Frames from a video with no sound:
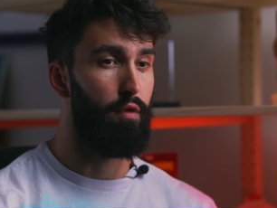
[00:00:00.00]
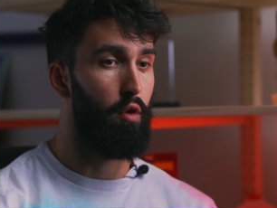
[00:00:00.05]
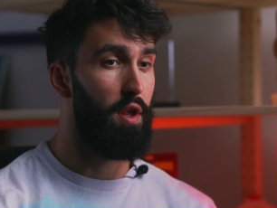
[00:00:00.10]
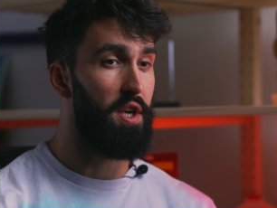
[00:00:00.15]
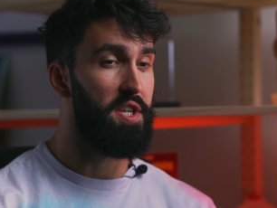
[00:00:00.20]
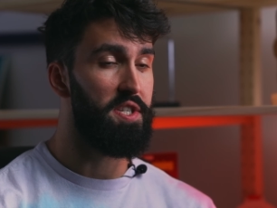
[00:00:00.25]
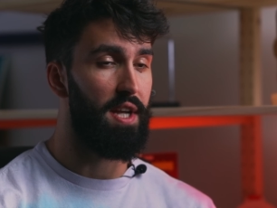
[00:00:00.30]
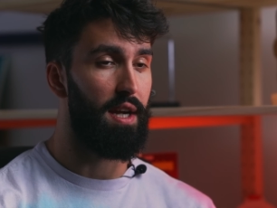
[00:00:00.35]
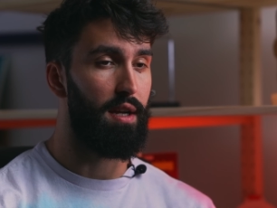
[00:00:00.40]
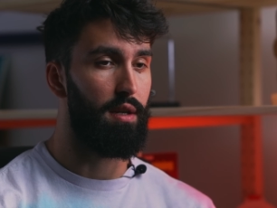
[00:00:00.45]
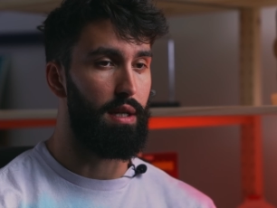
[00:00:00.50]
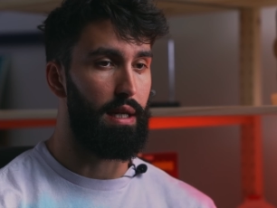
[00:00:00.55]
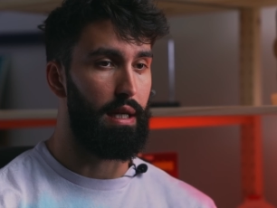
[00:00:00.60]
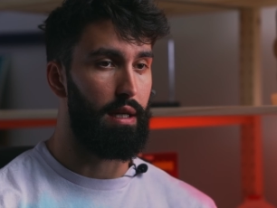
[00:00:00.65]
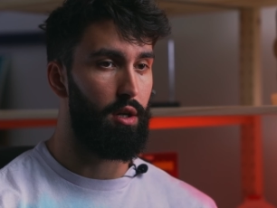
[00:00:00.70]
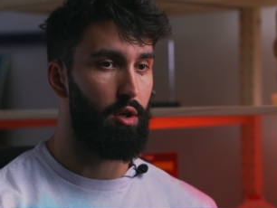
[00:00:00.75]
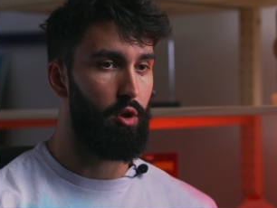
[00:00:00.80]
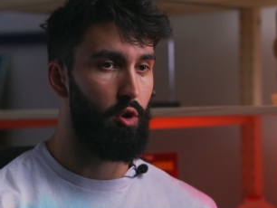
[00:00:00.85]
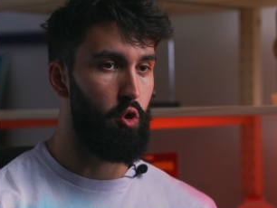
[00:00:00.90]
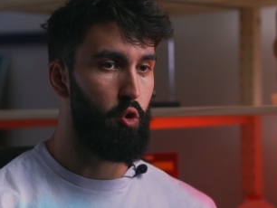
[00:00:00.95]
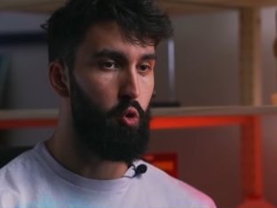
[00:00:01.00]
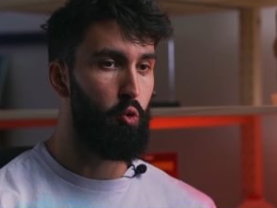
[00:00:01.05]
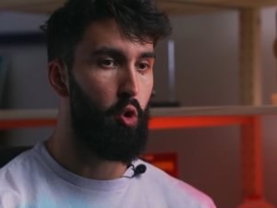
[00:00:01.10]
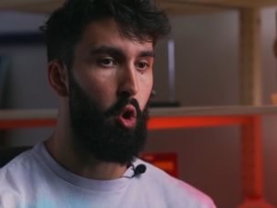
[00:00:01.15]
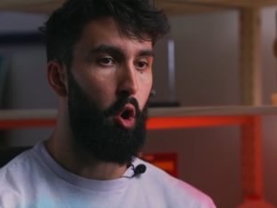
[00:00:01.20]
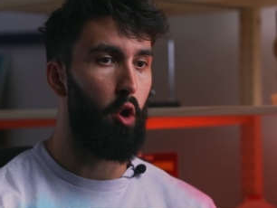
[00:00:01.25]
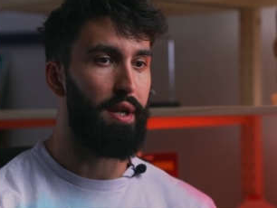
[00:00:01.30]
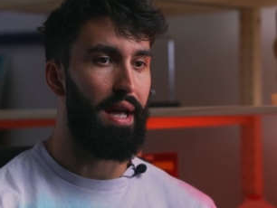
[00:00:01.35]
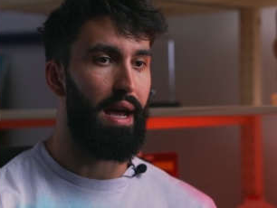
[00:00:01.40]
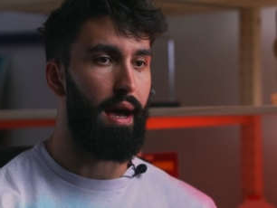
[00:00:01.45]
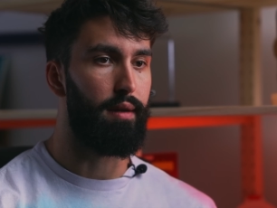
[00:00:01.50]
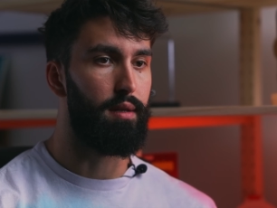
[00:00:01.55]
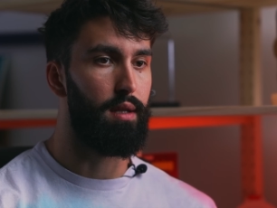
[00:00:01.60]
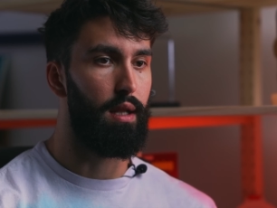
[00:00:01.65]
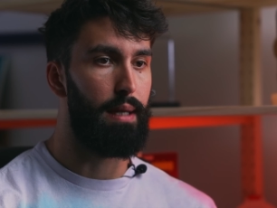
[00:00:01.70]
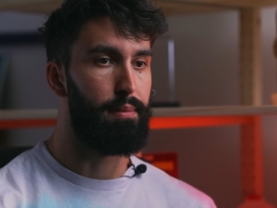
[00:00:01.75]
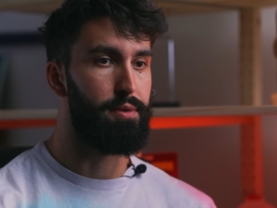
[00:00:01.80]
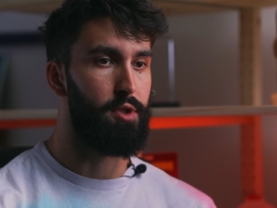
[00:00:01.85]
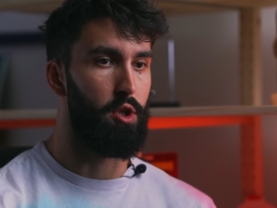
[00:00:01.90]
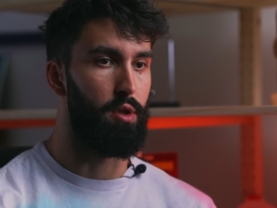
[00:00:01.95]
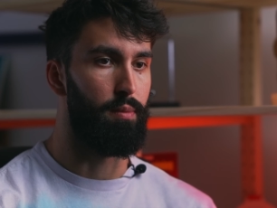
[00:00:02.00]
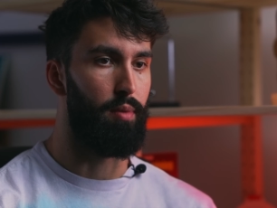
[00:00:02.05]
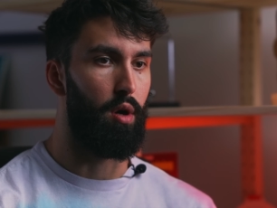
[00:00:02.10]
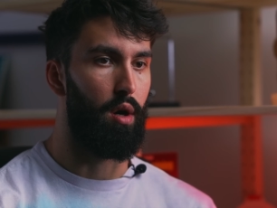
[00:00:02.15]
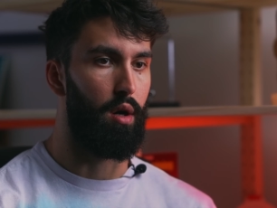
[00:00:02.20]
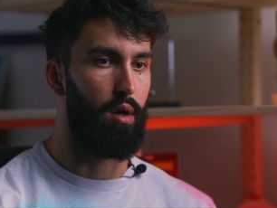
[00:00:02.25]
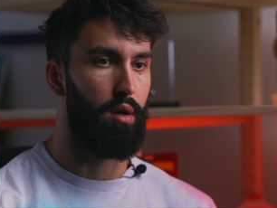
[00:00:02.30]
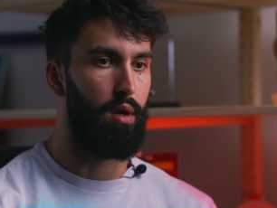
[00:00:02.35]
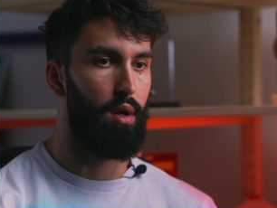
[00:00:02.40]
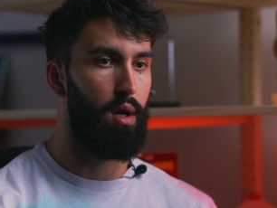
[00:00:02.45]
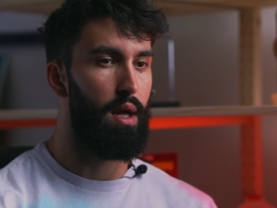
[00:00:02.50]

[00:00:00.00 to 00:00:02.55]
For this technique, do not add clips to the bar.